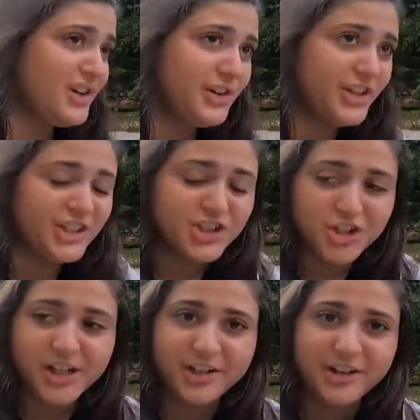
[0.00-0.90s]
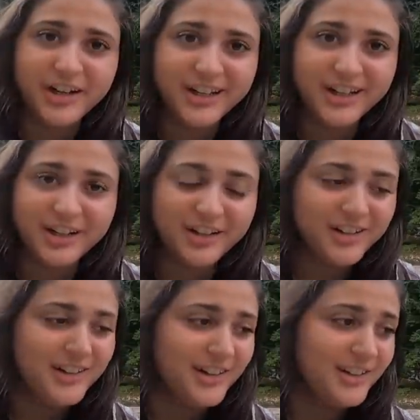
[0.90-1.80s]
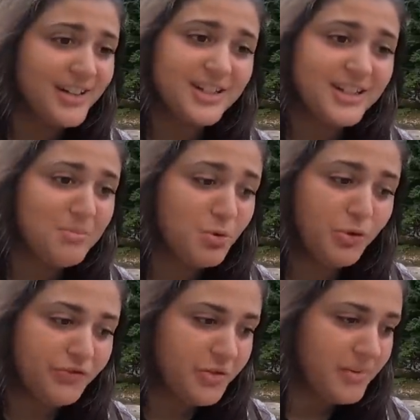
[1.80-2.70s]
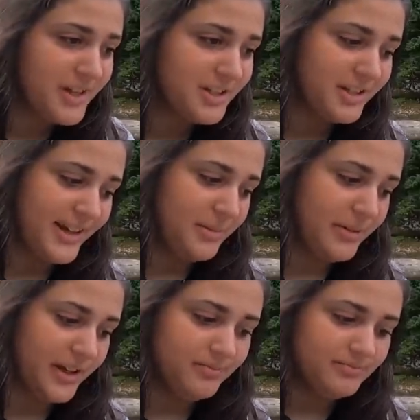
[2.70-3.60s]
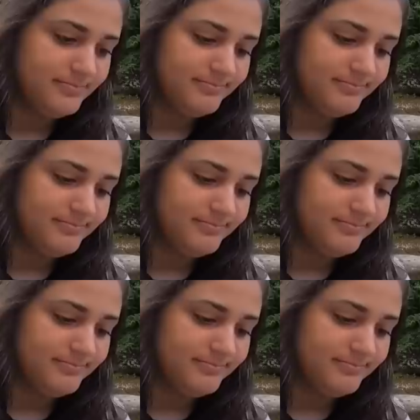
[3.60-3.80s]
know that the trout are in here, unless they moved from yesterday, but